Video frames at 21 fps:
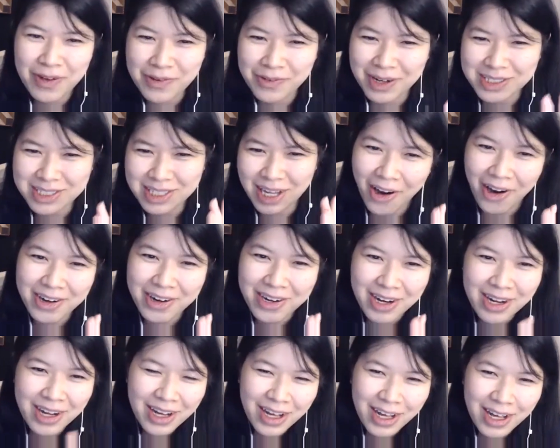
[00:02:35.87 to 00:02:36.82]
it was
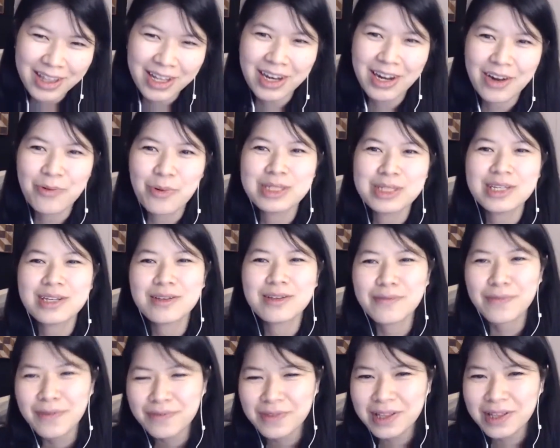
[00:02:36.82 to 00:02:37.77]
gone. Then I raised it
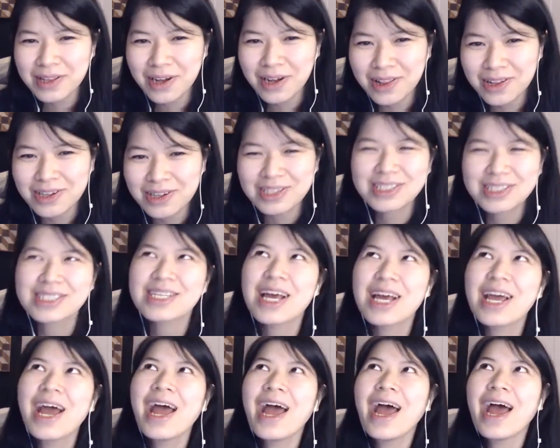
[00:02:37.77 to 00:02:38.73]
to $15